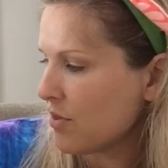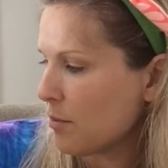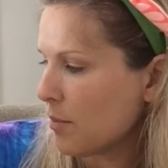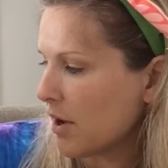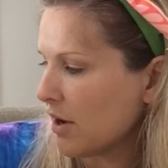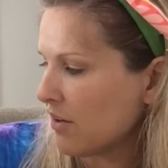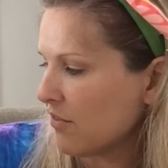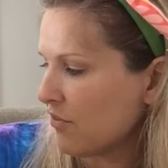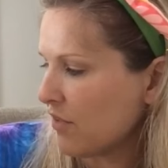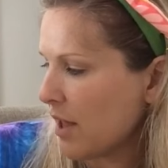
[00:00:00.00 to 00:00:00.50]
the
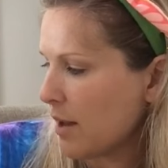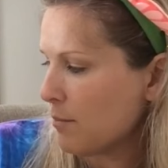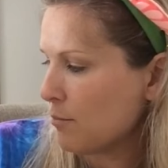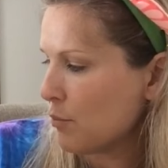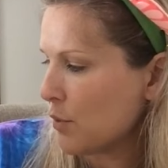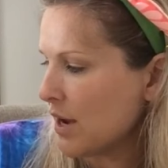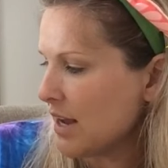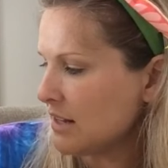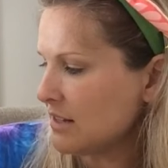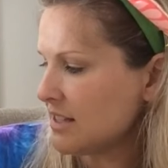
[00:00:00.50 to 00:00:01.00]
butterfly
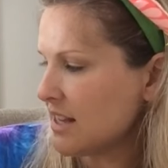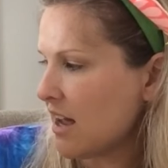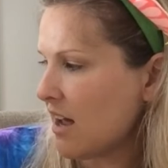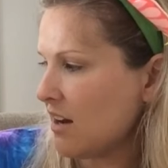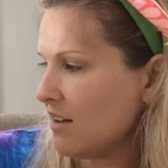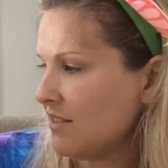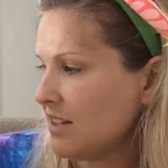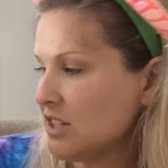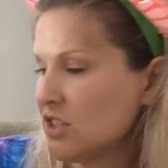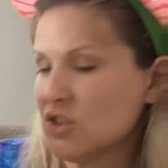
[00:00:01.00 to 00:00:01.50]
breaks
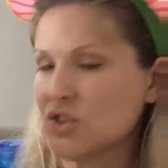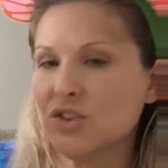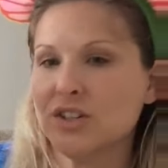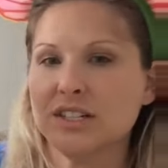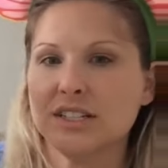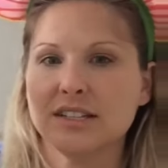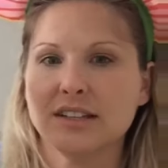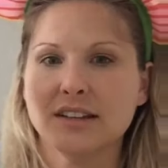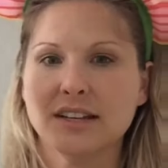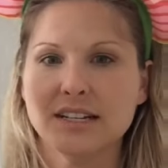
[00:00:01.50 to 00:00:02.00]
out of its
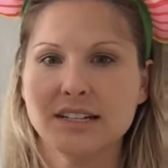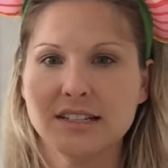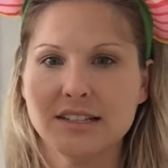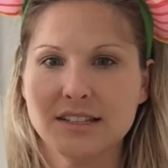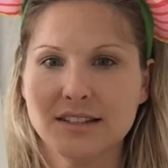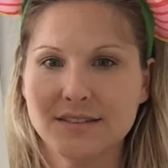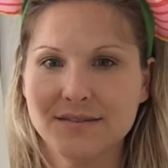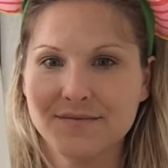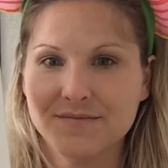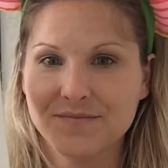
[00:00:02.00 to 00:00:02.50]

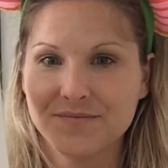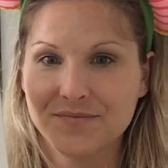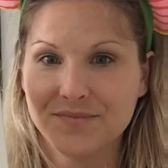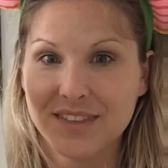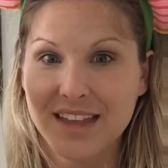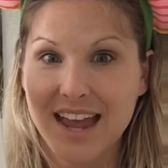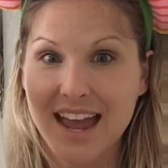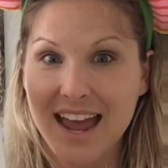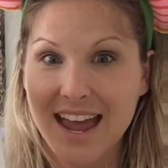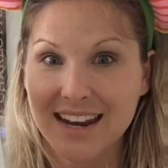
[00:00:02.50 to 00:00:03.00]
chrysalis
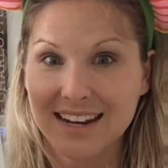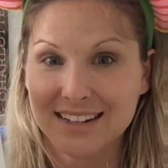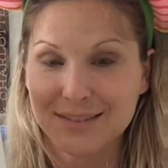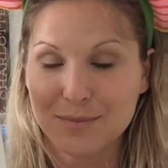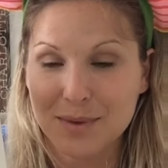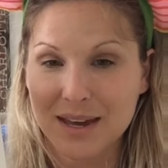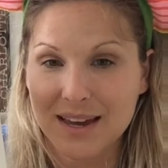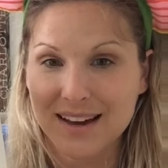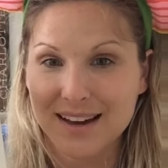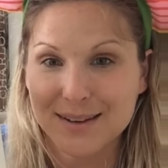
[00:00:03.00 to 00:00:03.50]
and it
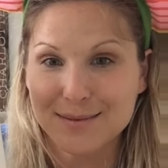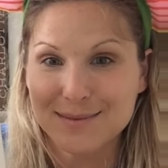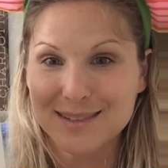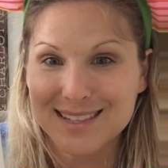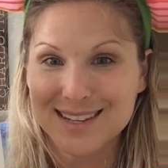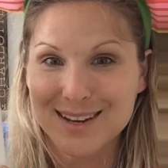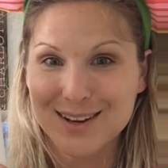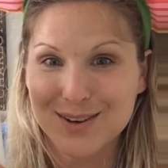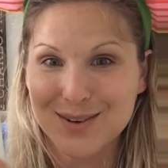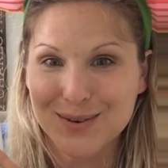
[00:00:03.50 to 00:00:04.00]

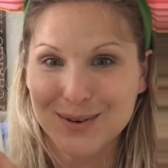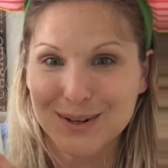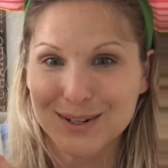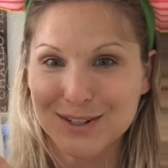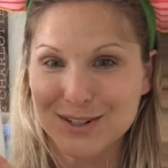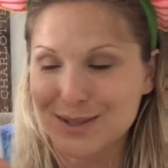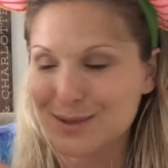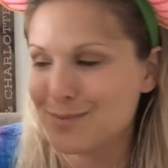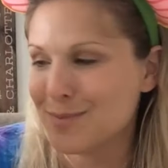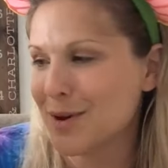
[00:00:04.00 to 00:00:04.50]
becomes a
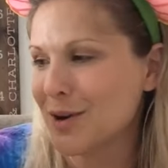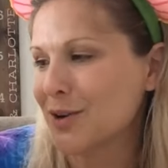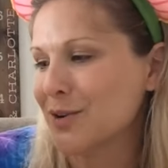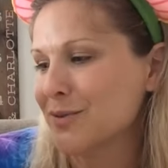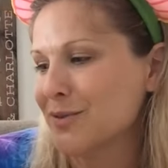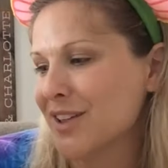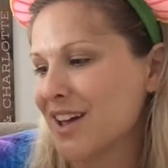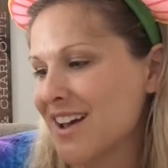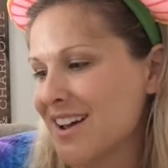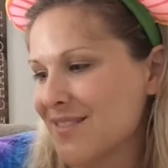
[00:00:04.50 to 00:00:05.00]
gorgeous
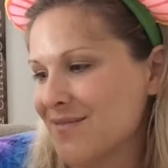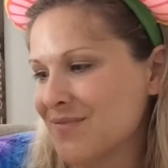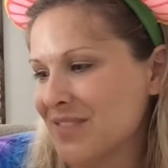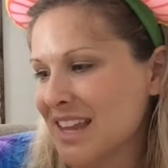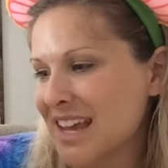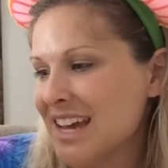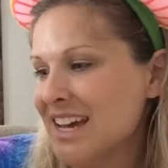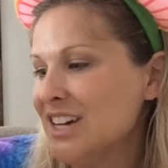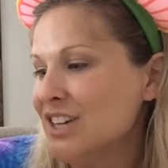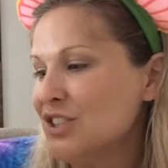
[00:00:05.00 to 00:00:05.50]
butterfly.
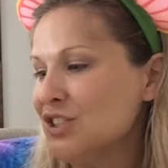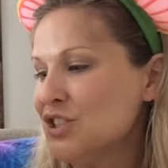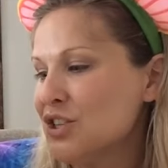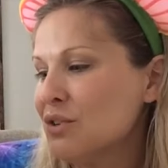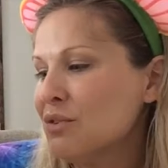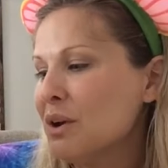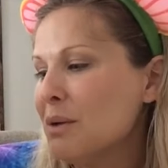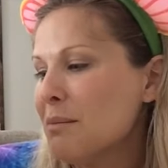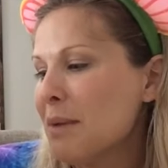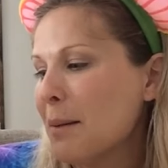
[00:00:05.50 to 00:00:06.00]
Do
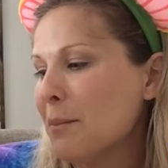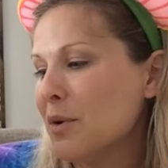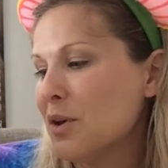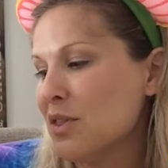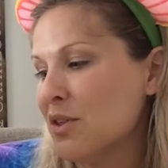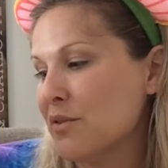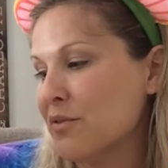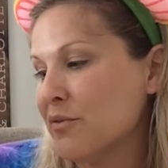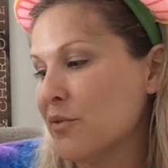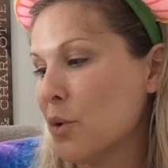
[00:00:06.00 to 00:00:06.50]
you remember
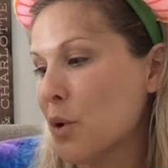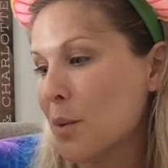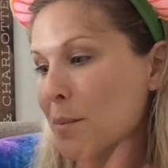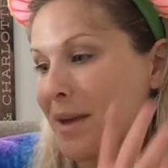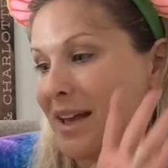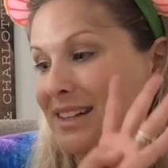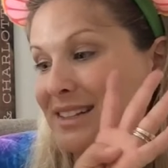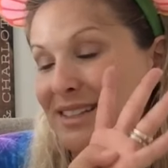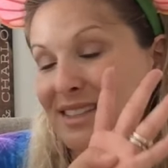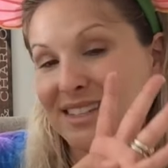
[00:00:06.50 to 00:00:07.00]
the 4
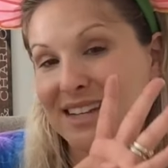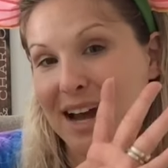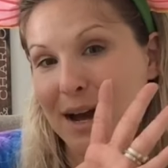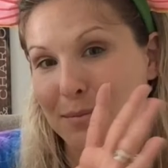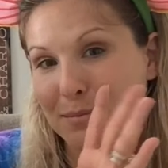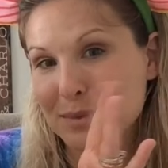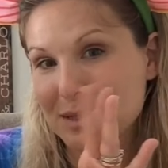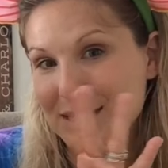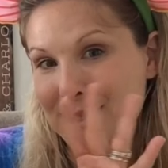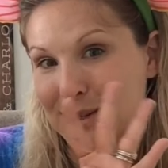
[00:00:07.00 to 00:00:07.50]
main
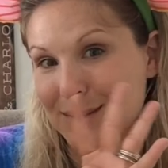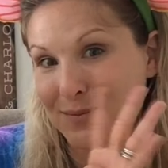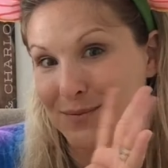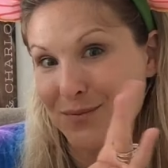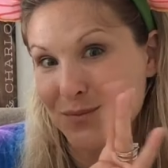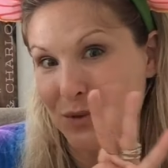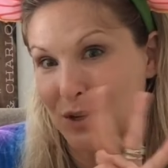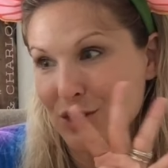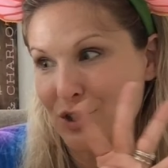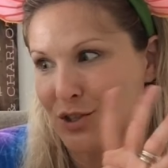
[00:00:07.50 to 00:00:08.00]
steps?
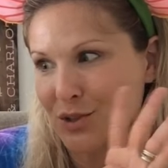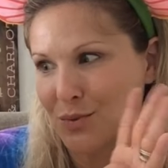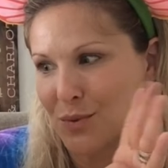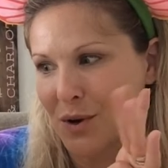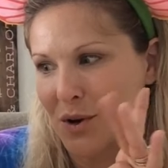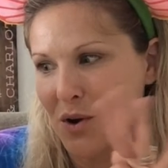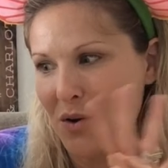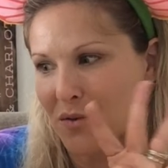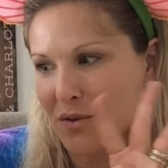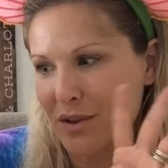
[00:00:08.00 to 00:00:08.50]
We just
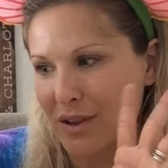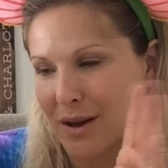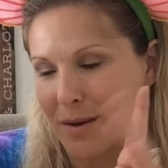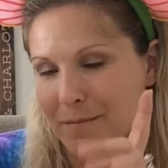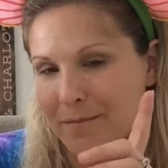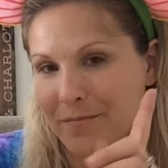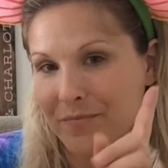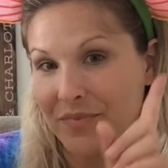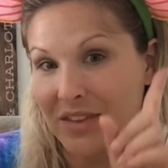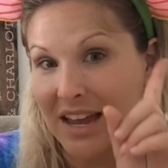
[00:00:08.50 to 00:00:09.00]
went over
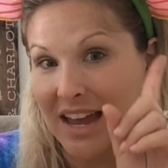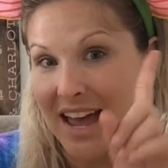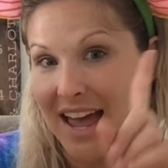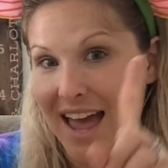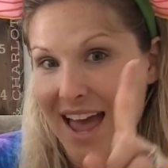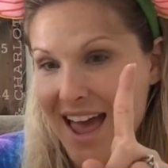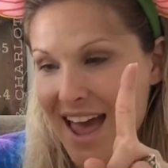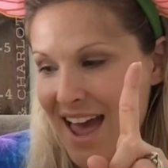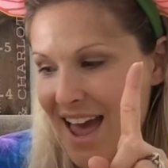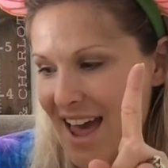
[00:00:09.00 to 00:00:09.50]
them.
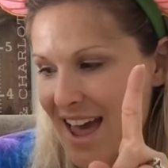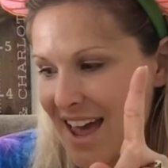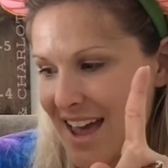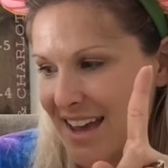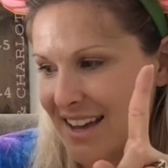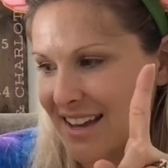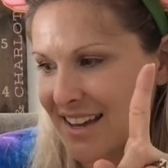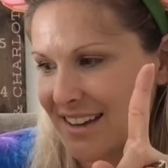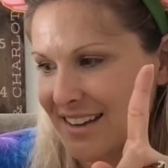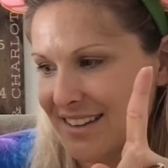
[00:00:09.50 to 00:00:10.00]

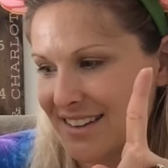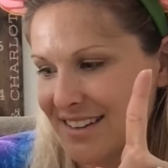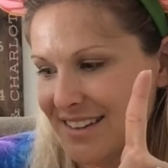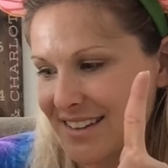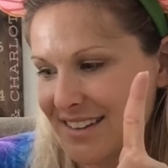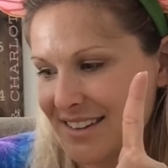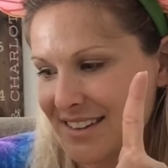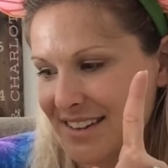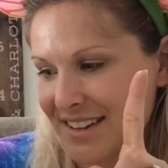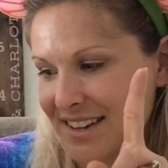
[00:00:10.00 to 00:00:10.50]
Egg,
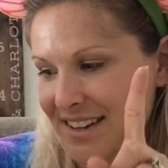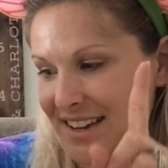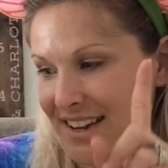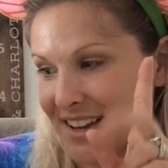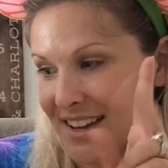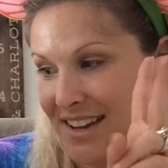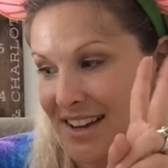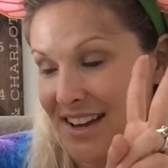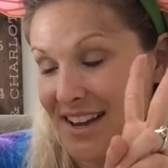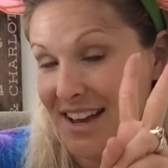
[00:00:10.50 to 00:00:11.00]

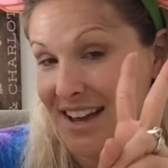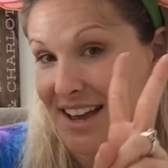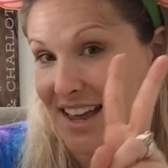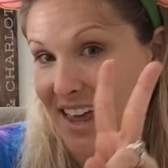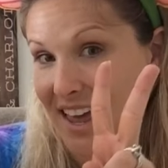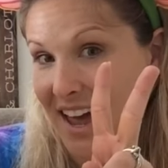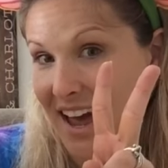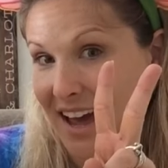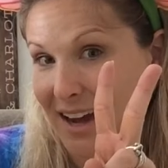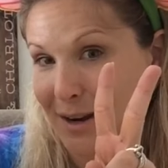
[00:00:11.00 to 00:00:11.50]

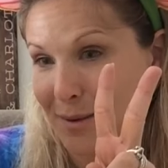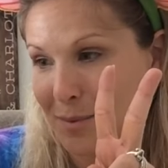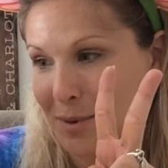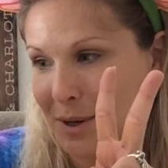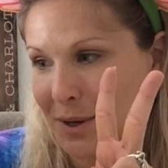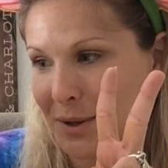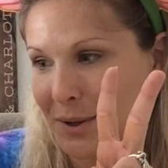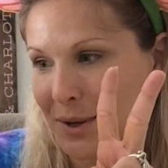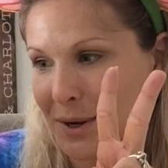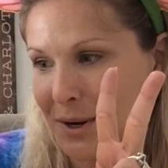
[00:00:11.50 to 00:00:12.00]

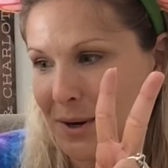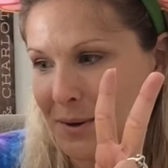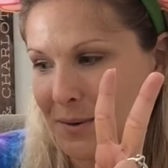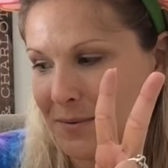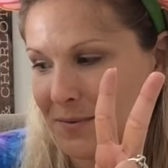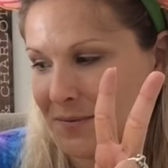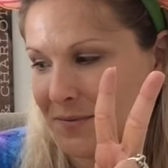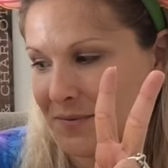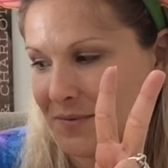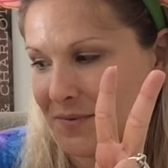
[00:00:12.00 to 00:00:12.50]
caterpillar,
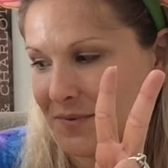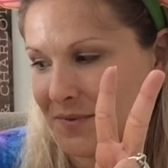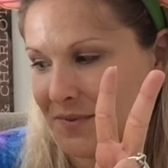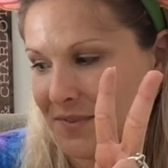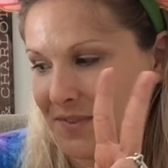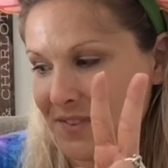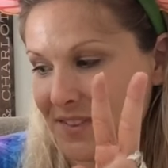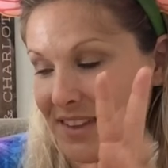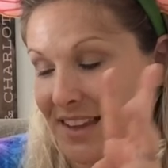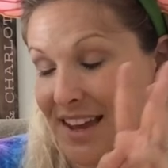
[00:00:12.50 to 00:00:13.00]

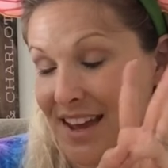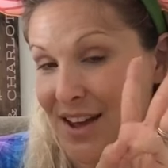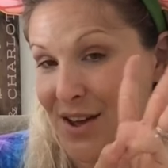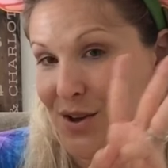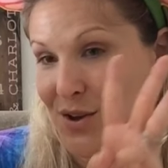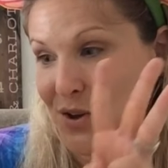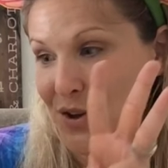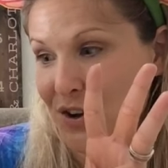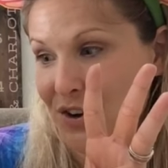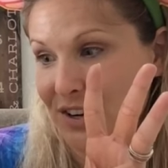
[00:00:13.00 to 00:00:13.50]

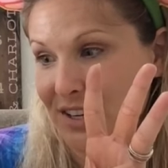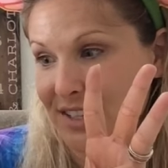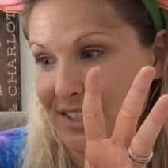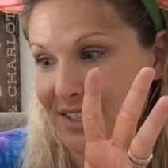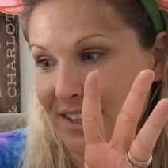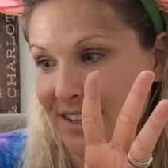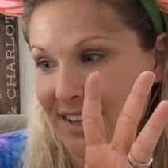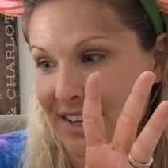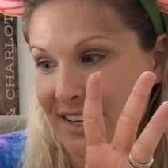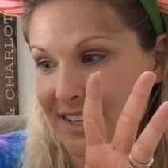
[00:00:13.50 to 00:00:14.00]

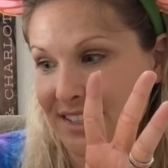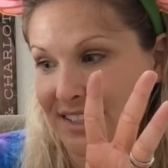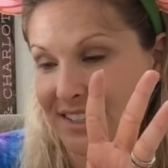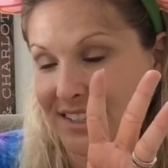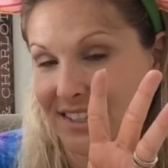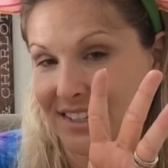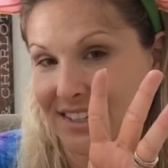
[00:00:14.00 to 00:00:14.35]
chrysalis,